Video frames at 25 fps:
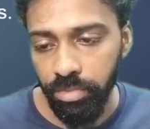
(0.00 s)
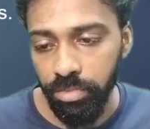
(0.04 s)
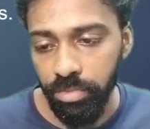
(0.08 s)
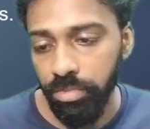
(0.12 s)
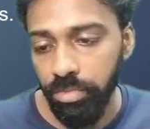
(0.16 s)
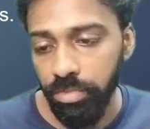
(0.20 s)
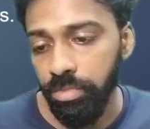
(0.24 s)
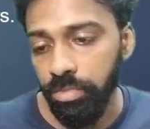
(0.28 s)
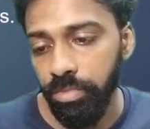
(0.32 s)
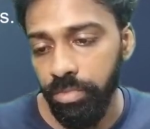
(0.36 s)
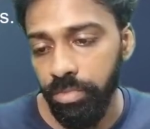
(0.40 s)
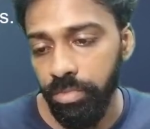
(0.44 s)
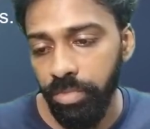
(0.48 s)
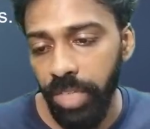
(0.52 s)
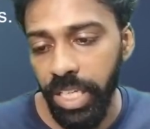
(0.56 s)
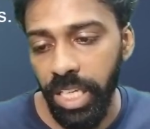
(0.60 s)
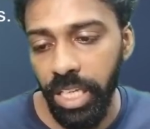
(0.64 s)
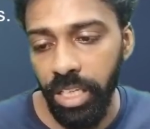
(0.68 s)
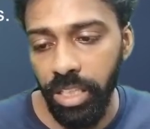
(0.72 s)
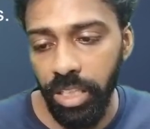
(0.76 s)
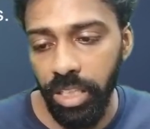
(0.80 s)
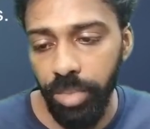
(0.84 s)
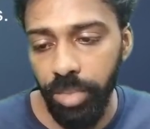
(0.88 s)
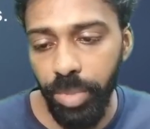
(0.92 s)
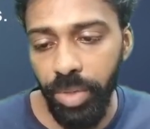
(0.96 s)
making
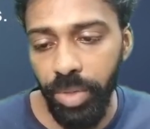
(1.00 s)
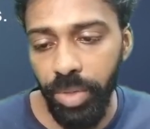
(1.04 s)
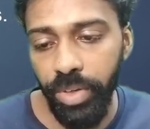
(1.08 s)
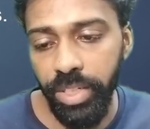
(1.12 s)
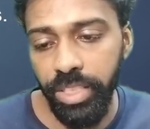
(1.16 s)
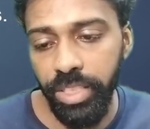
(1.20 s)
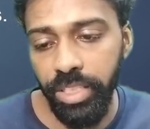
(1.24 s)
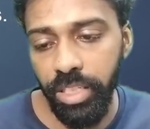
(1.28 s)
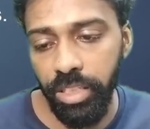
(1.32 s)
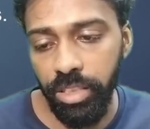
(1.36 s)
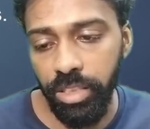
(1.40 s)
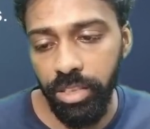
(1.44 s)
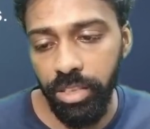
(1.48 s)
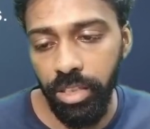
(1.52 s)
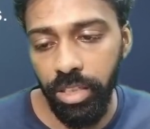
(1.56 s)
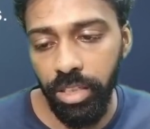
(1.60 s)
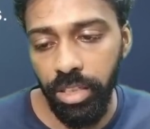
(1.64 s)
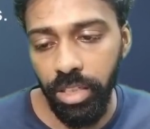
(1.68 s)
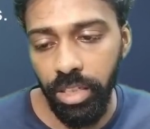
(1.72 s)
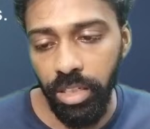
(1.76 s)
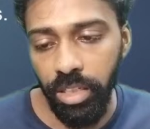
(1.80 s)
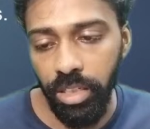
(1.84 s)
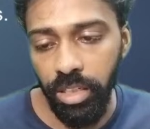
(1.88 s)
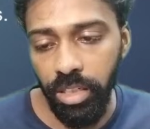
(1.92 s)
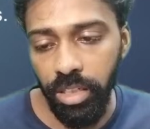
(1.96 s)
the private sector
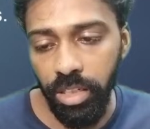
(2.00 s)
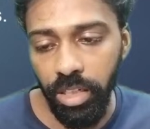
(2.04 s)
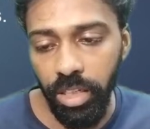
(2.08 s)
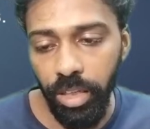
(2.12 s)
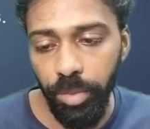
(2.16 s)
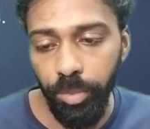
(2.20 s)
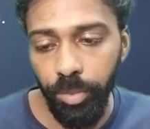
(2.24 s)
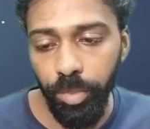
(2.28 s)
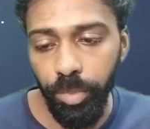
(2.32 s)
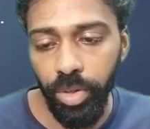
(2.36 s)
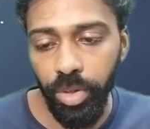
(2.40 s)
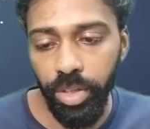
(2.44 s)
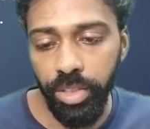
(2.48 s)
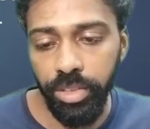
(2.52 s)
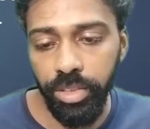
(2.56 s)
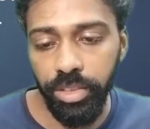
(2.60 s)
importance